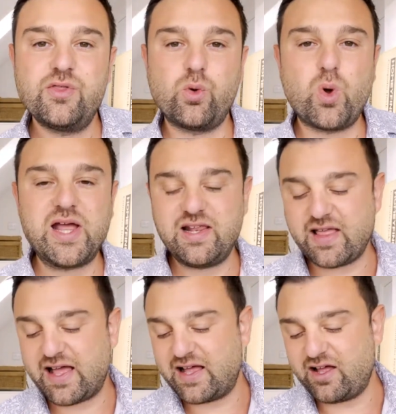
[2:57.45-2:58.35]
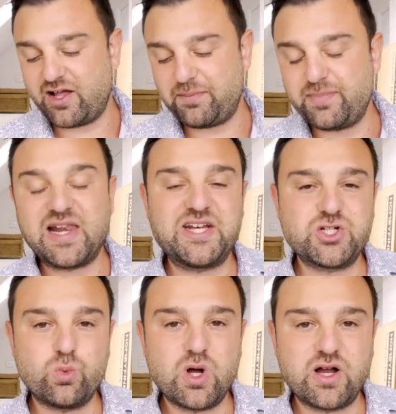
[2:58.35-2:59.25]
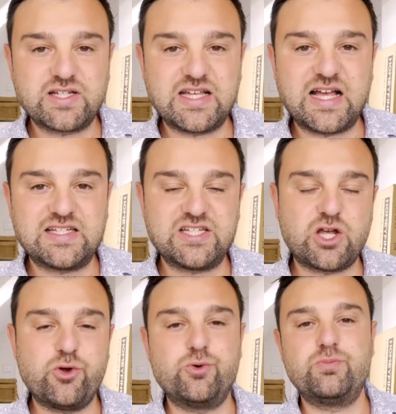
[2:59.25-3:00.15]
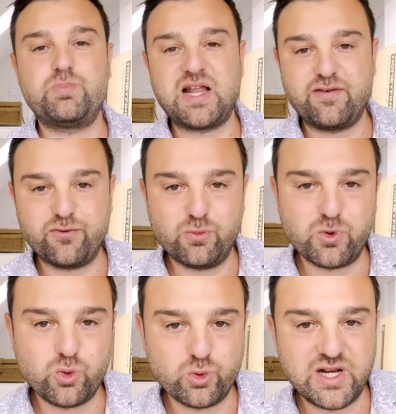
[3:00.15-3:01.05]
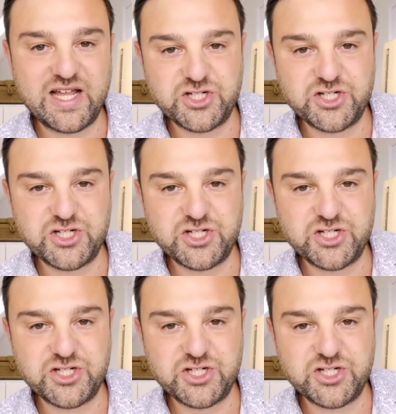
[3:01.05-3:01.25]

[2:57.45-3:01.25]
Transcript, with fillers: The way that um, Ledger works, it has its own platform called